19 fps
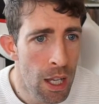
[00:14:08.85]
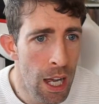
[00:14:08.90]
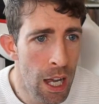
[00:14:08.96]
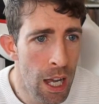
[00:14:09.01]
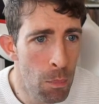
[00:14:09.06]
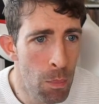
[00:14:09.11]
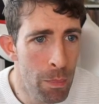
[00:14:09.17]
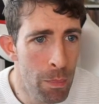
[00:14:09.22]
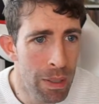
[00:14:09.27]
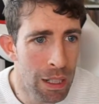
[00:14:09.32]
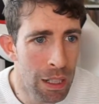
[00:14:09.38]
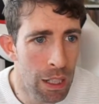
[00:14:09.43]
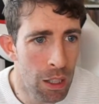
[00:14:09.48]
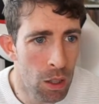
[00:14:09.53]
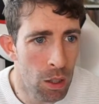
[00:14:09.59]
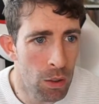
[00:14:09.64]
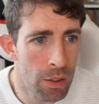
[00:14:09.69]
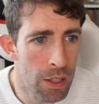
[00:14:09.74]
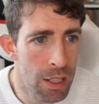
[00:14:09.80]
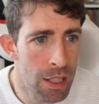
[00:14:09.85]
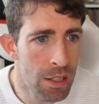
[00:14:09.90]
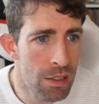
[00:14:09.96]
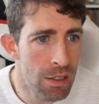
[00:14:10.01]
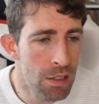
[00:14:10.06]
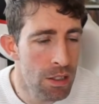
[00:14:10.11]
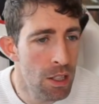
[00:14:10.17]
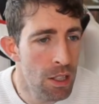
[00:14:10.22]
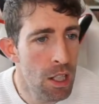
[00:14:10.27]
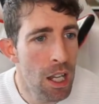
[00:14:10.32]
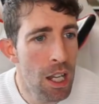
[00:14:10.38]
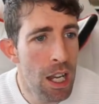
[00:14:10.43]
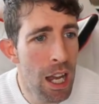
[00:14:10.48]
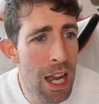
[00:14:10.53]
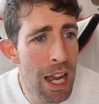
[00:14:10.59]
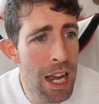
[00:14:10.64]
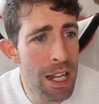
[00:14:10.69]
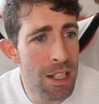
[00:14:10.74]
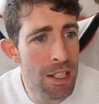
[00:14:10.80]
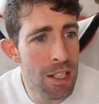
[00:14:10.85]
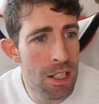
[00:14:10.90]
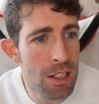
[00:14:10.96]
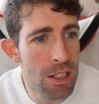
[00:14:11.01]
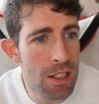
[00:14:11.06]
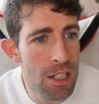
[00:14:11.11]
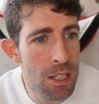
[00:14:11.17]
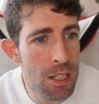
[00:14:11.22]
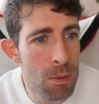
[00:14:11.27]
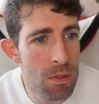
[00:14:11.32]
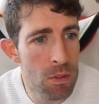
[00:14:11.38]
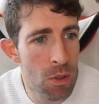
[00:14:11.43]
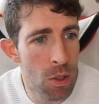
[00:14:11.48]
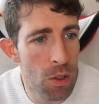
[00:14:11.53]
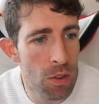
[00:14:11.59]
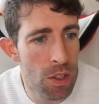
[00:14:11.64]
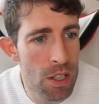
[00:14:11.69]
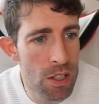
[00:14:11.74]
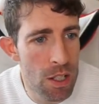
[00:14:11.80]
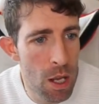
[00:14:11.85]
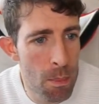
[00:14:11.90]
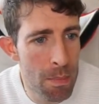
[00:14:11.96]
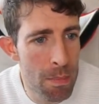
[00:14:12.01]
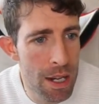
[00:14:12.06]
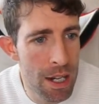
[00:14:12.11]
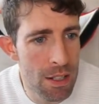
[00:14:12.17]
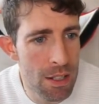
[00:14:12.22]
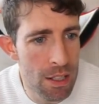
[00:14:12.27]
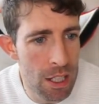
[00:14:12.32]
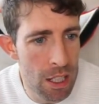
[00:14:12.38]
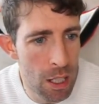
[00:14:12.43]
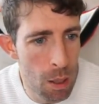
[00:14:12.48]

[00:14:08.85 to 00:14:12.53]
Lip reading: And when we click on this, as you can see, we've got this amazing